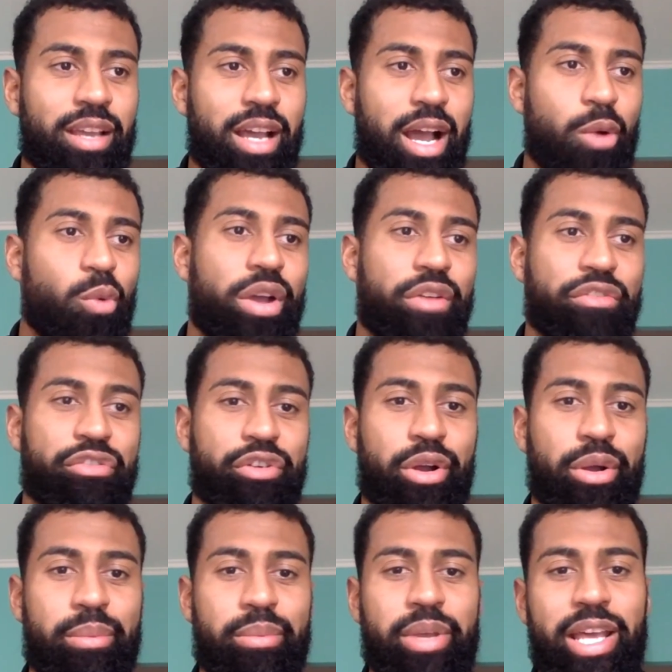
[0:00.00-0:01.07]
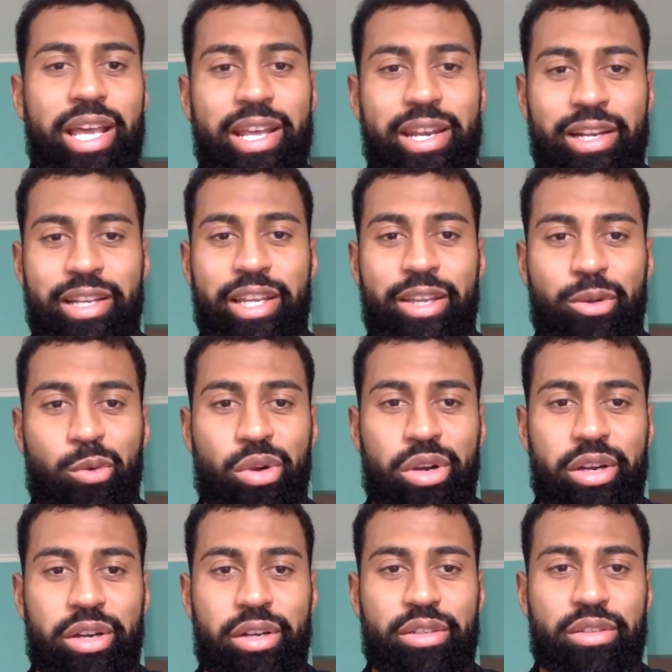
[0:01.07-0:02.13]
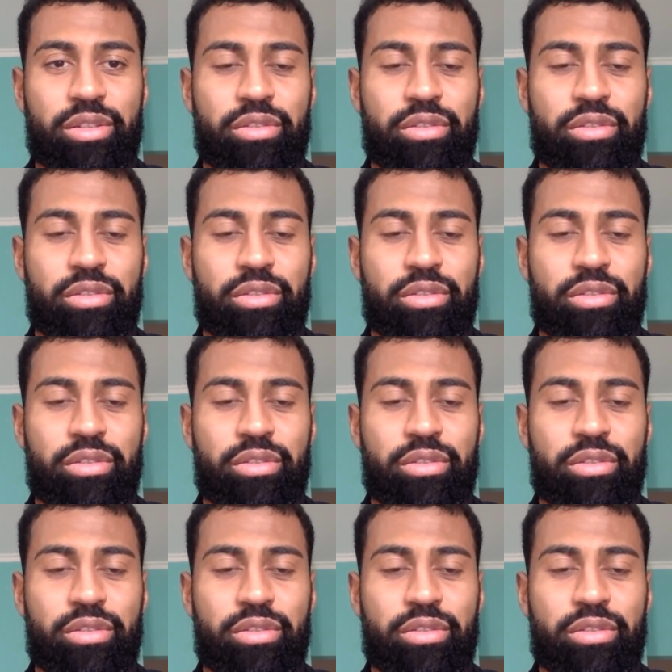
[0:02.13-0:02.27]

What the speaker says: I went from Italy, where